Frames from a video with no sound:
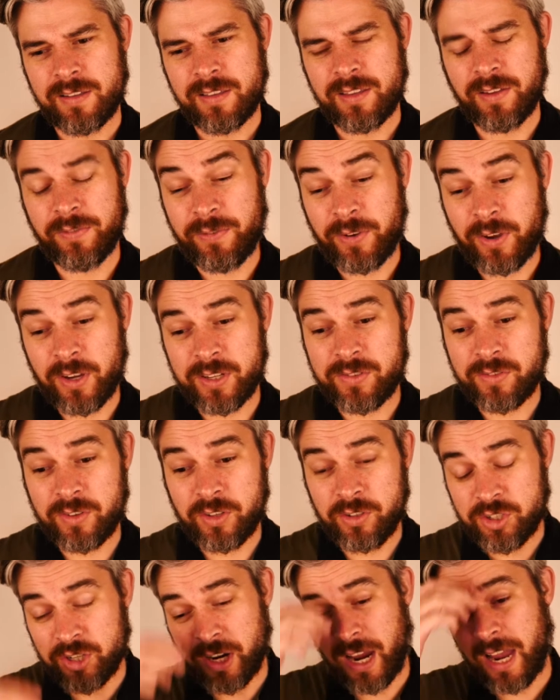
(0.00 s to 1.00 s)
The first
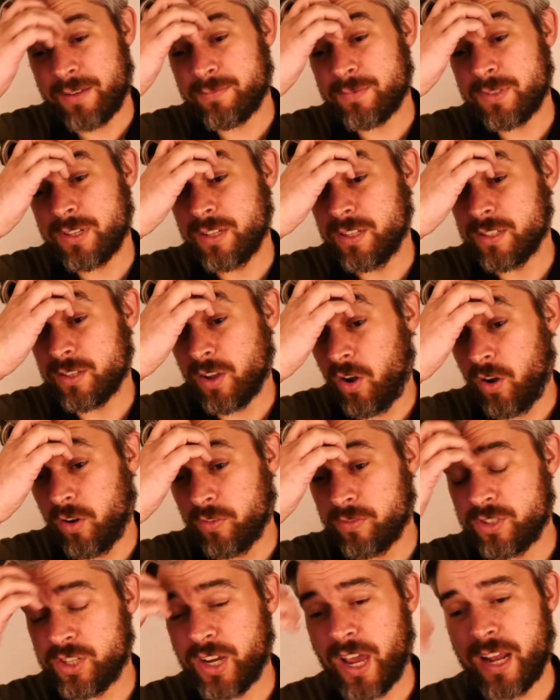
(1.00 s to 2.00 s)
few chapters
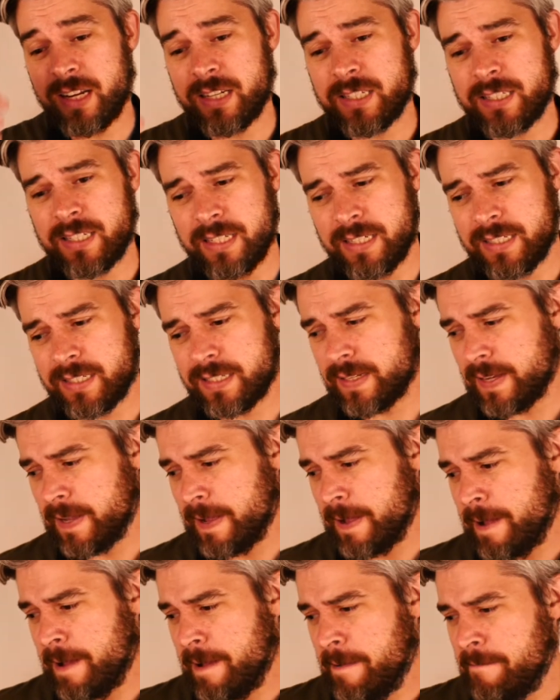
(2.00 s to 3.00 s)
of Genesis
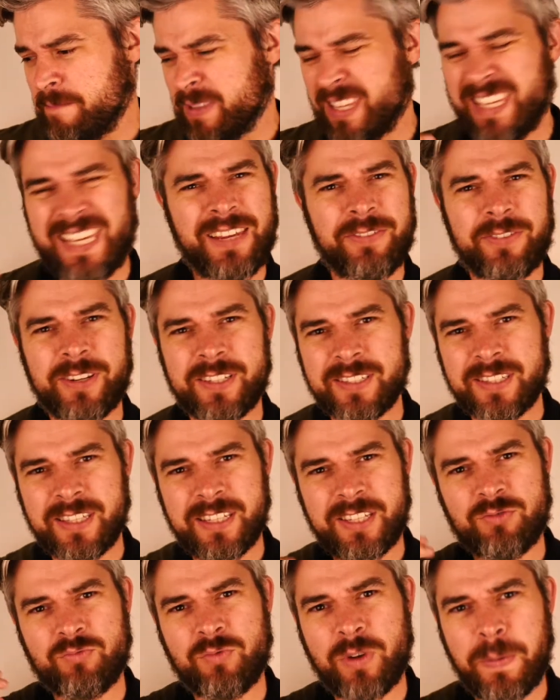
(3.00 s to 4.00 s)
give us
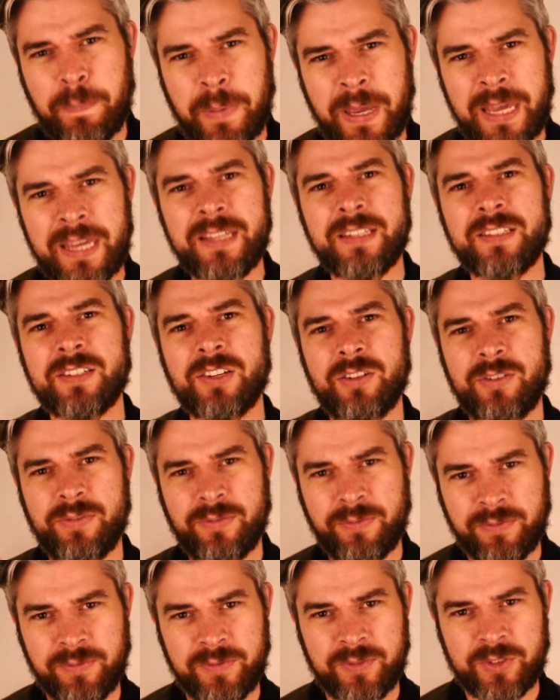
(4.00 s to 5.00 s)
this repeated
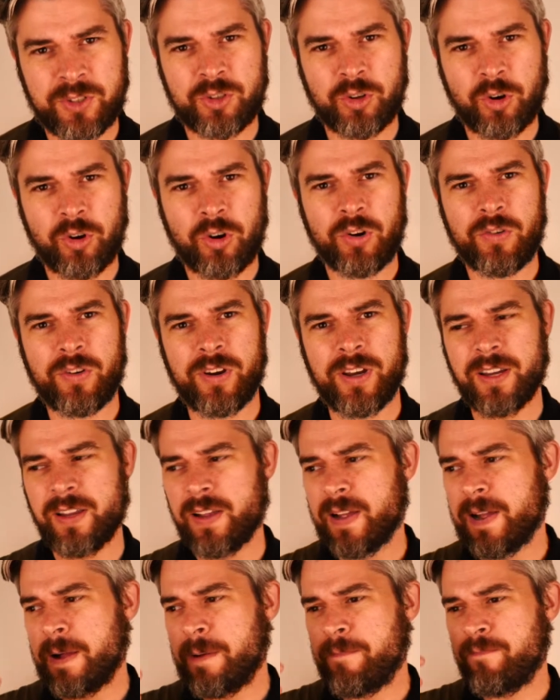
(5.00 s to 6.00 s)
story
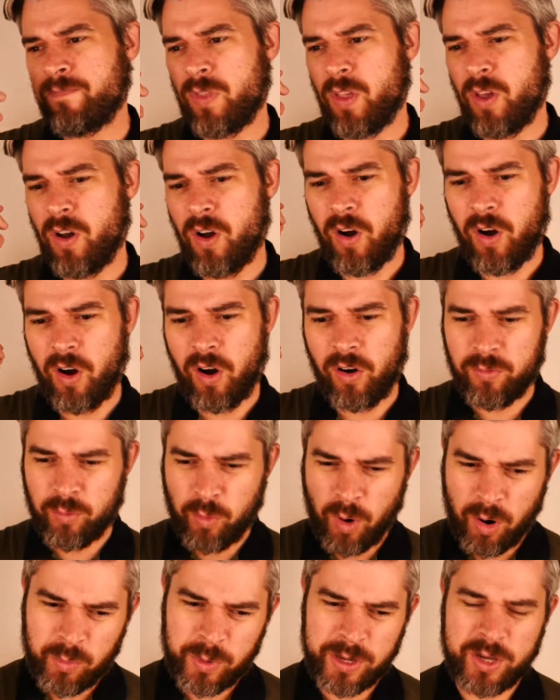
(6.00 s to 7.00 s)
of
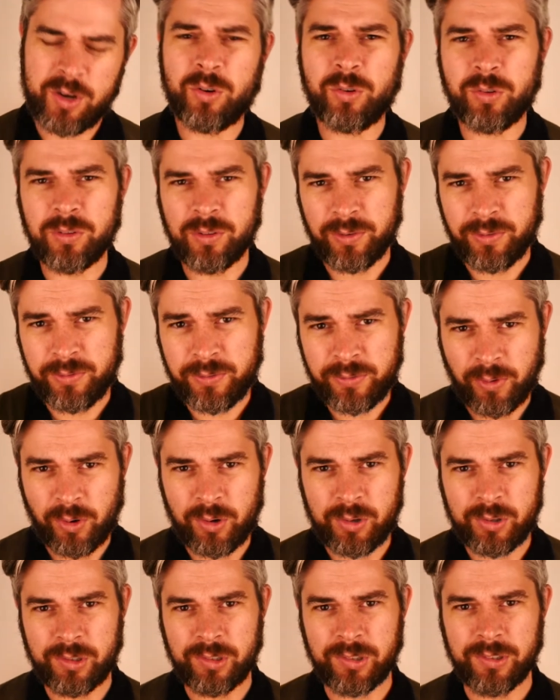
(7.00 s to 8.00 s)
what we call the
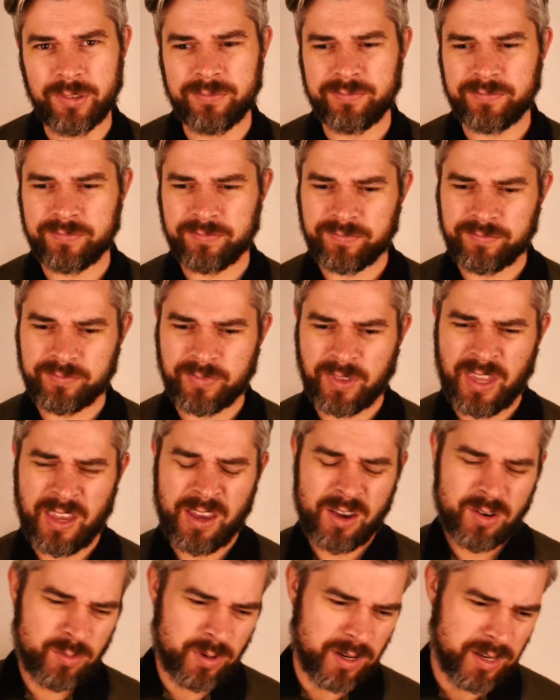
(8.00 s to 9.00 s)
fall,
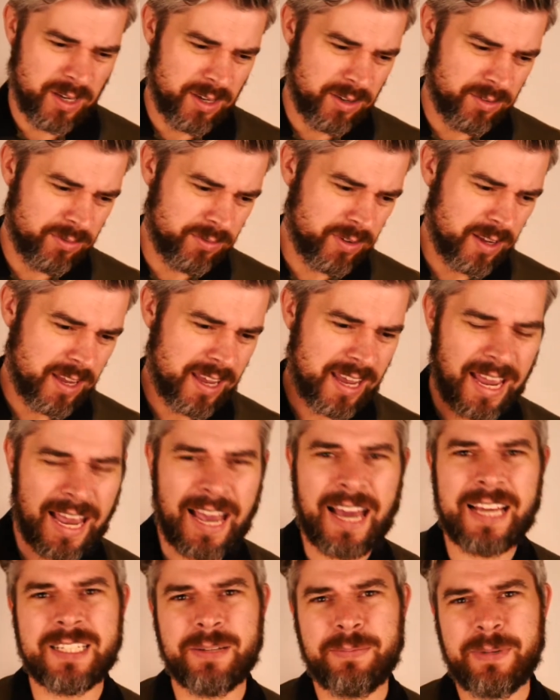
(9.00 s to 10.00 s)
with
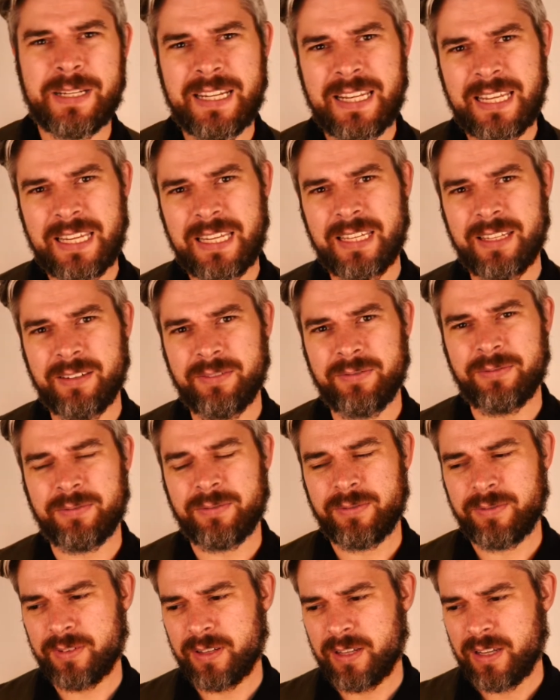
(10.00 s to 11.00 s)
Adam and Eve,
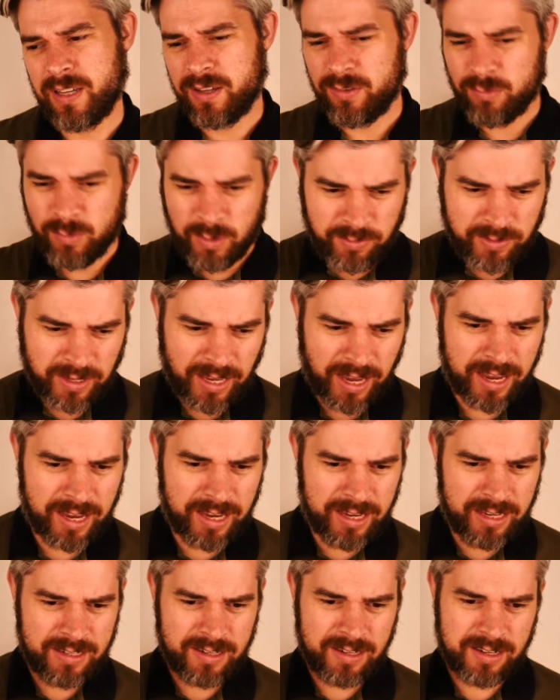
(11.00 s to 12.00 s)
with
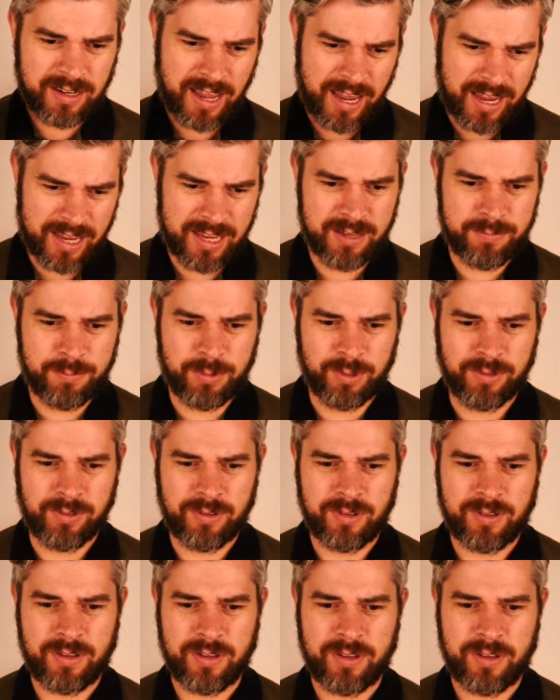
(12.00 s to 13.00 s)
Cain and Abel,